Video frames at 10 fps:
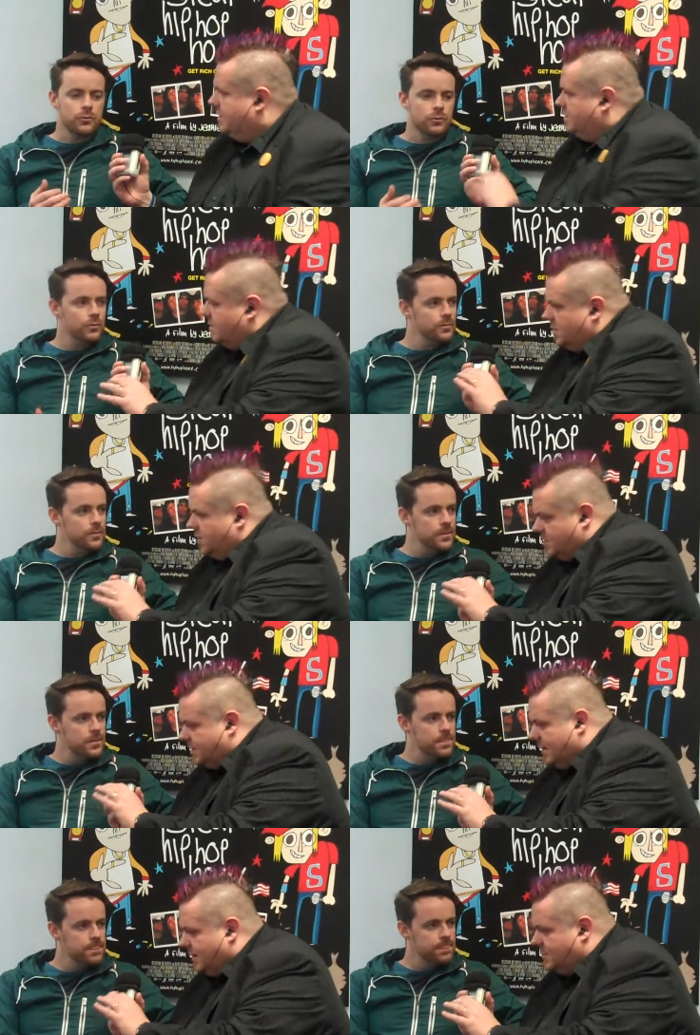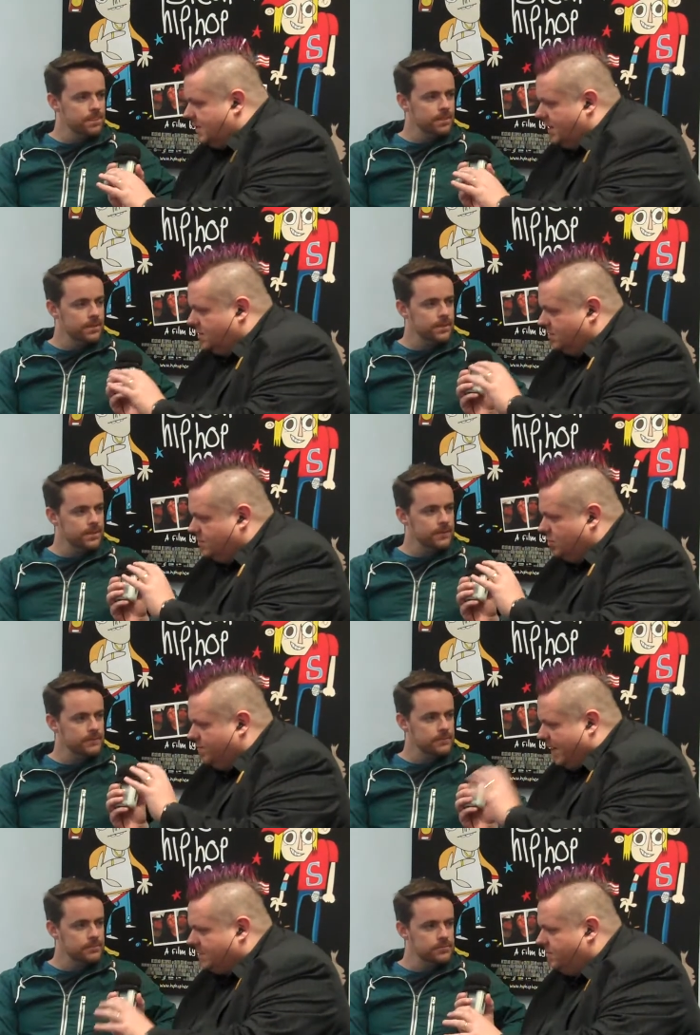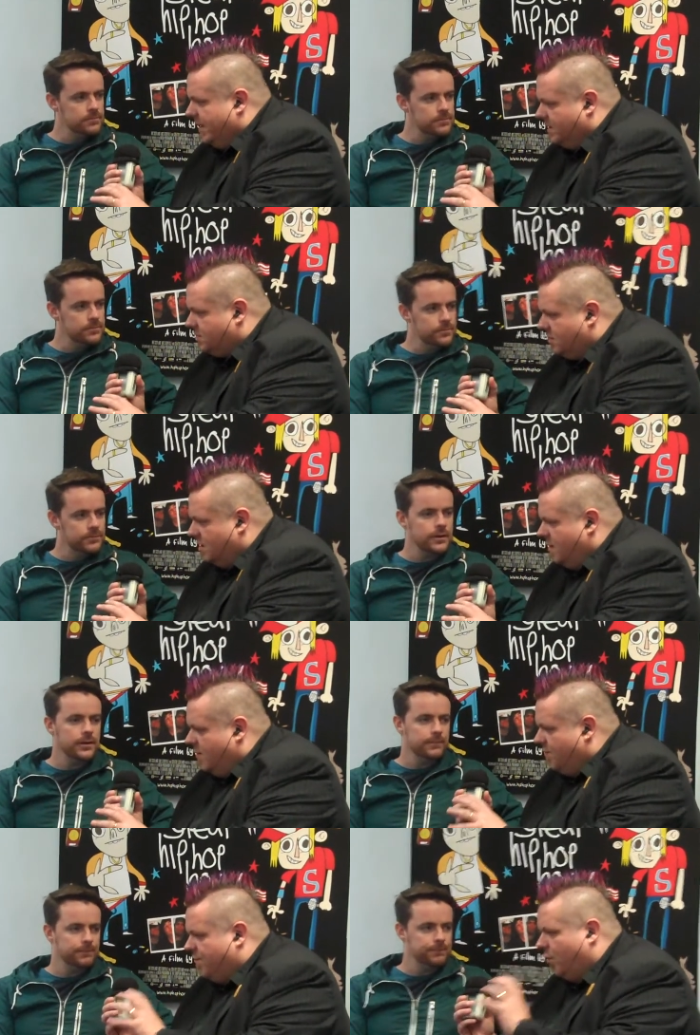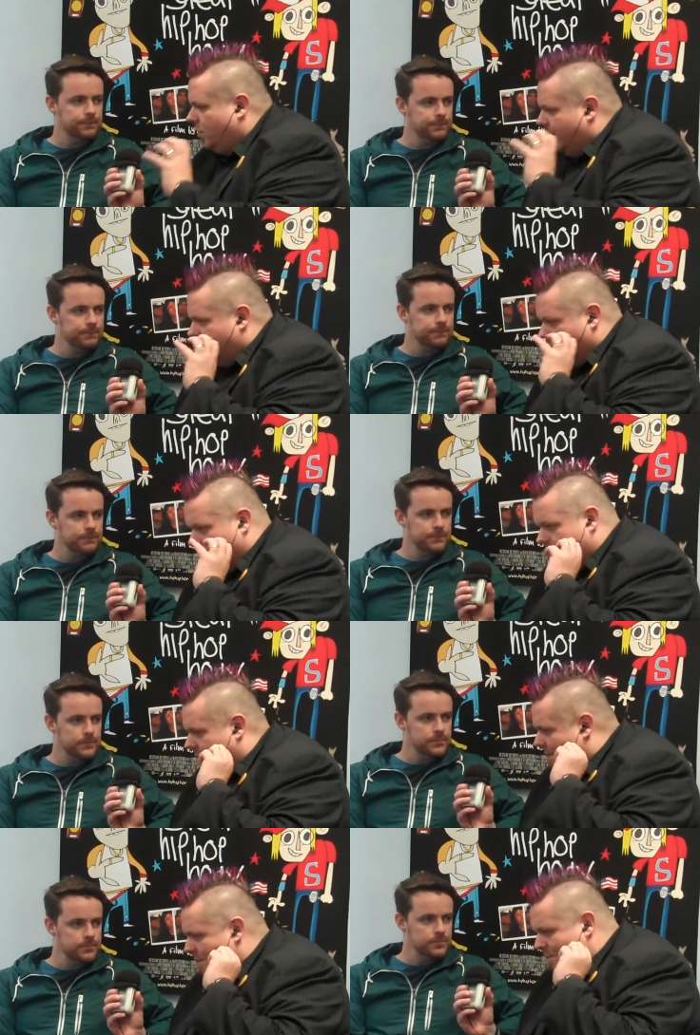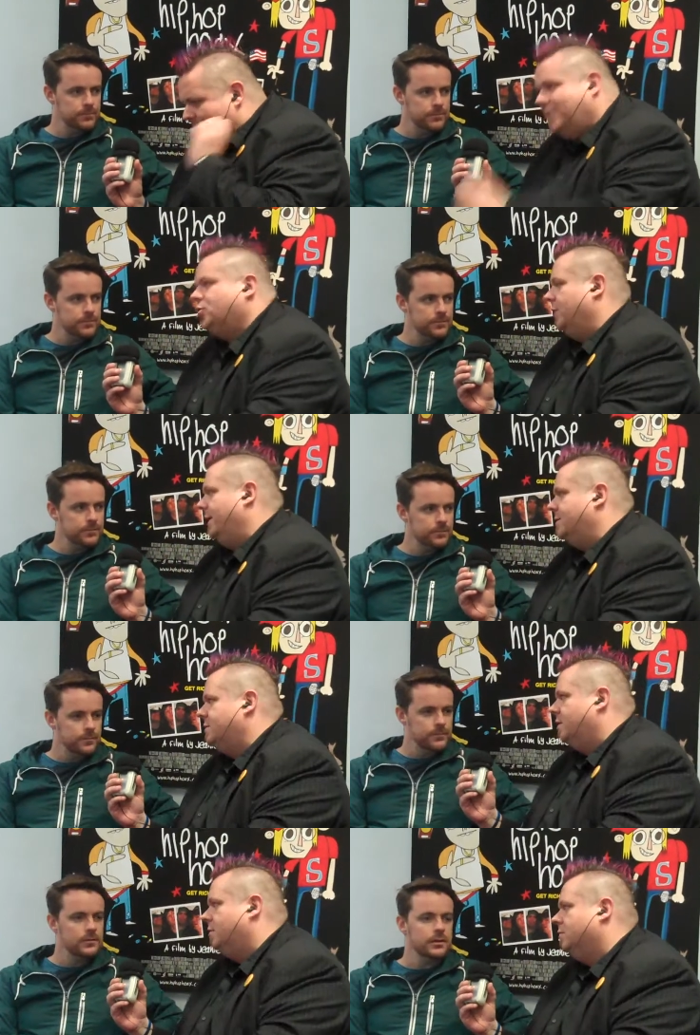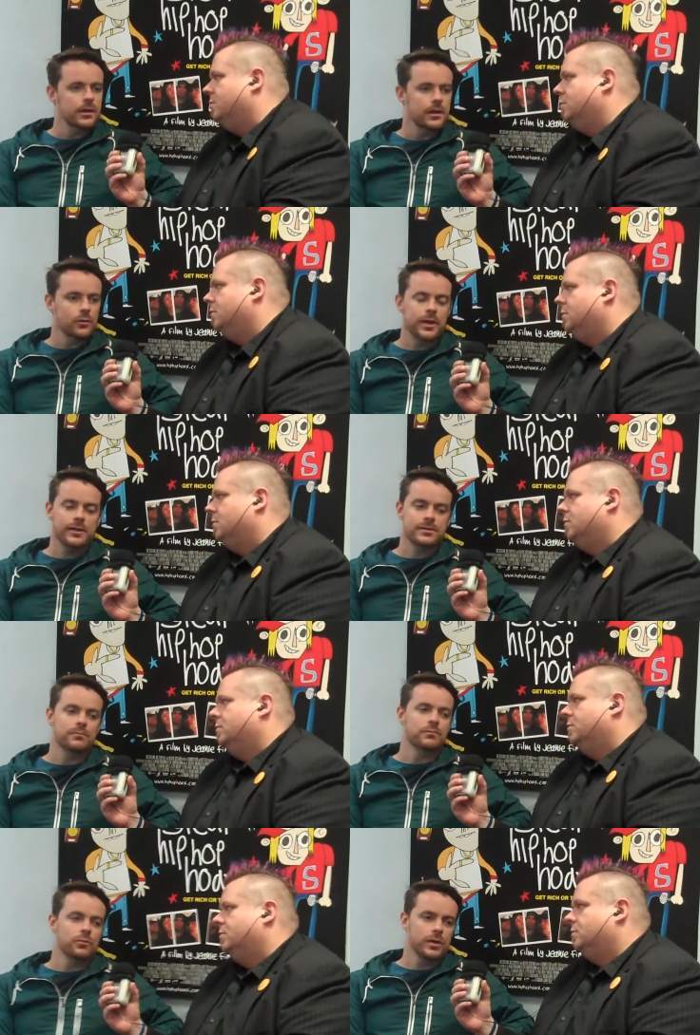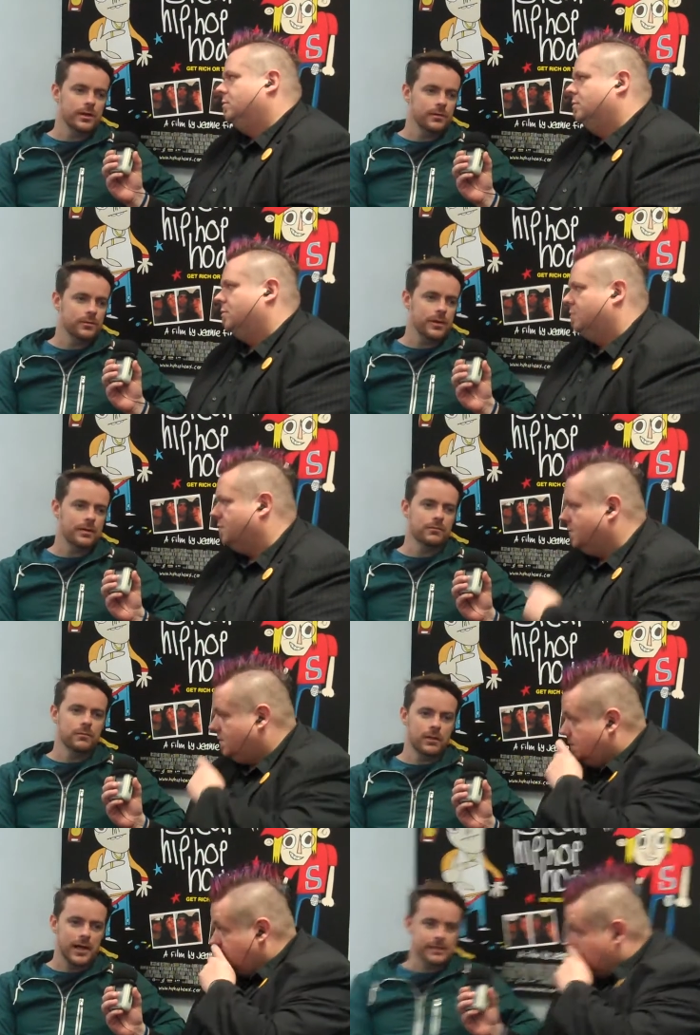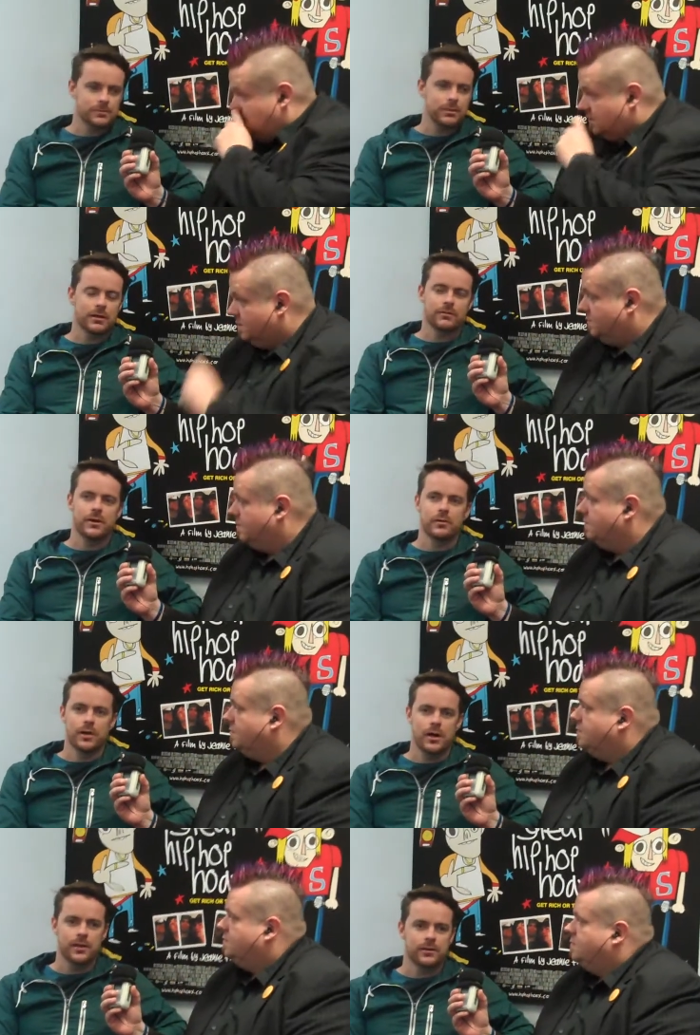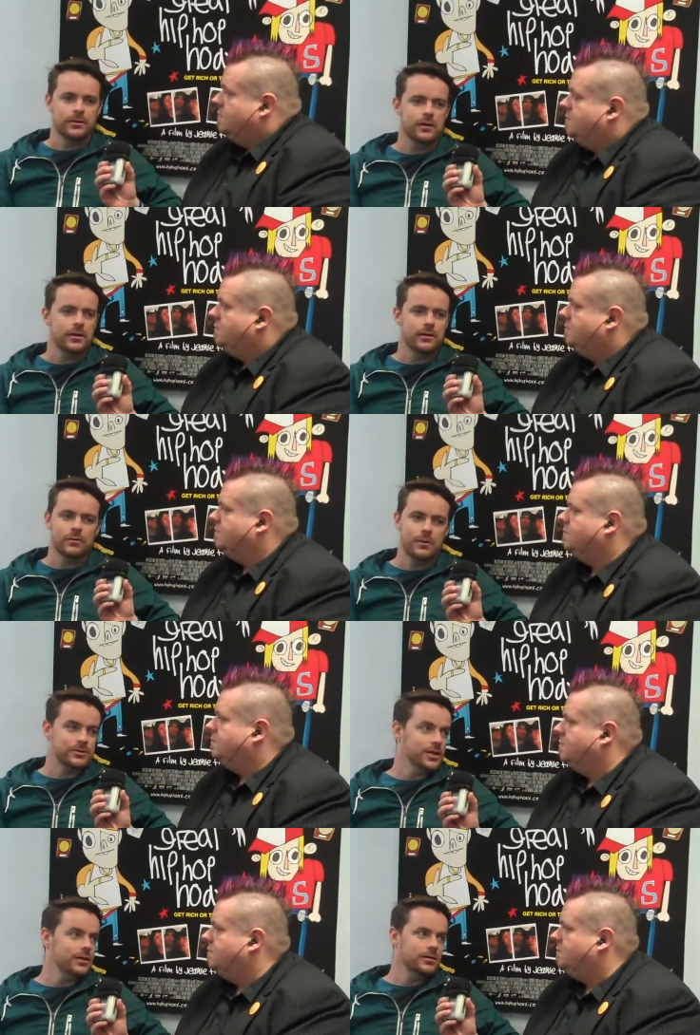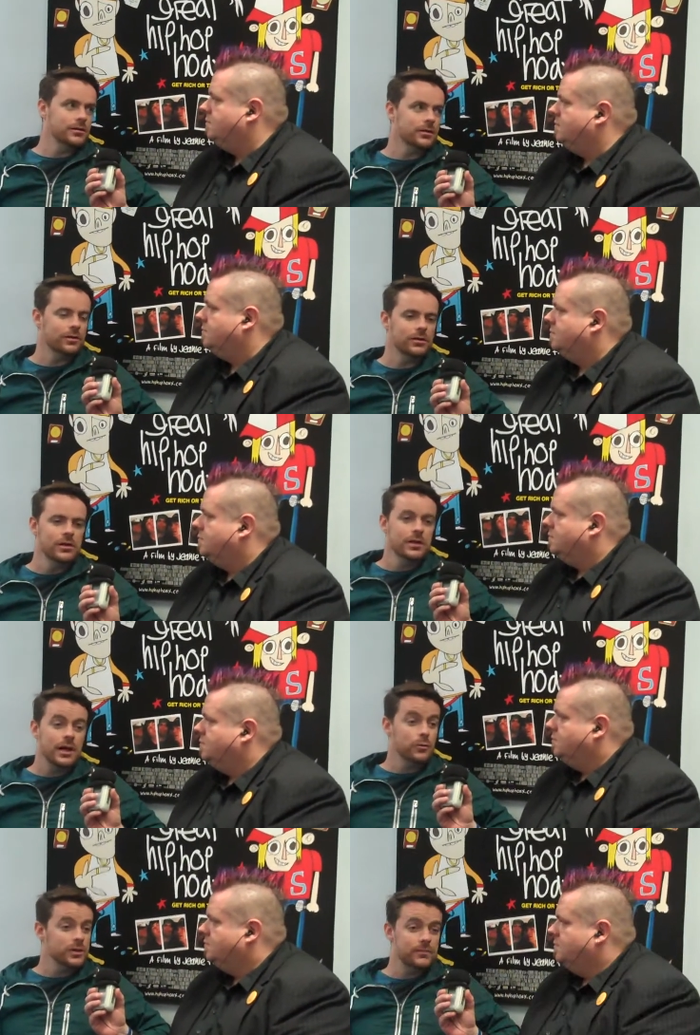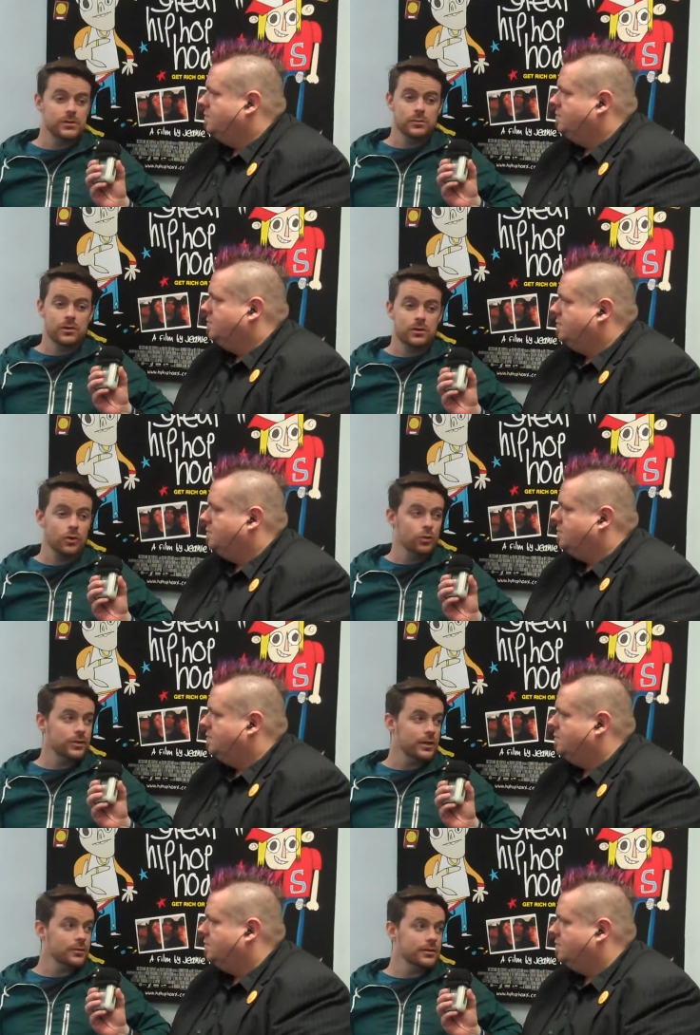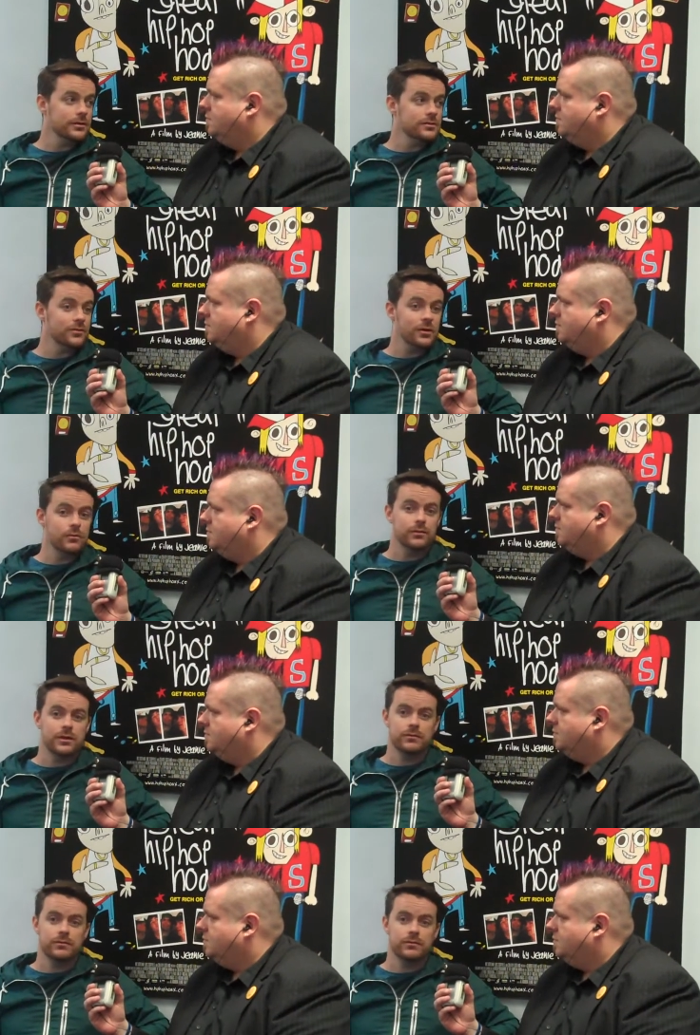Speaker 1: this is this is a classic case of two best mates yeah. falling out majorly, isn't it? Yeah, we had some.
Speaker 2: We had a, that last big fight we had. Uh, that was it, you know. And we never spoke the whole time we did this film. They